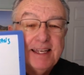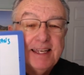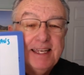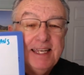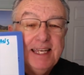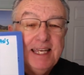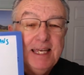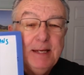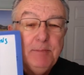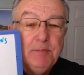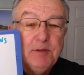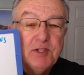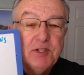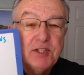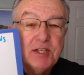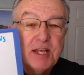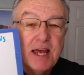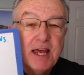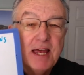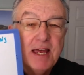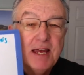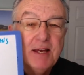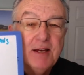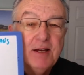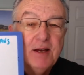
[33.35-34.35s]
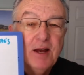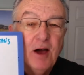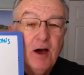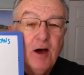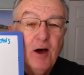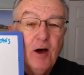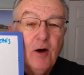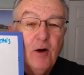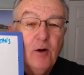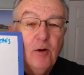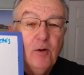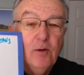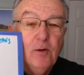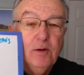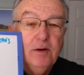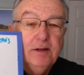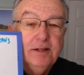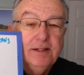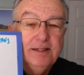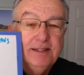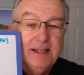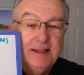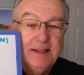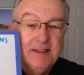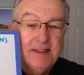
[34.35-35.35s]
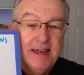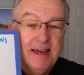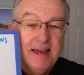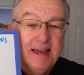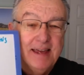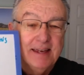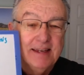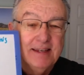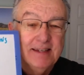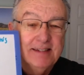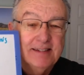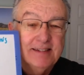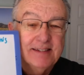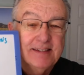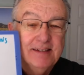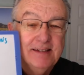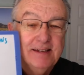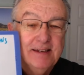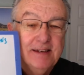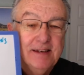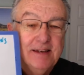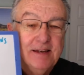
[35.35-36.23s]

Keep saying no to things,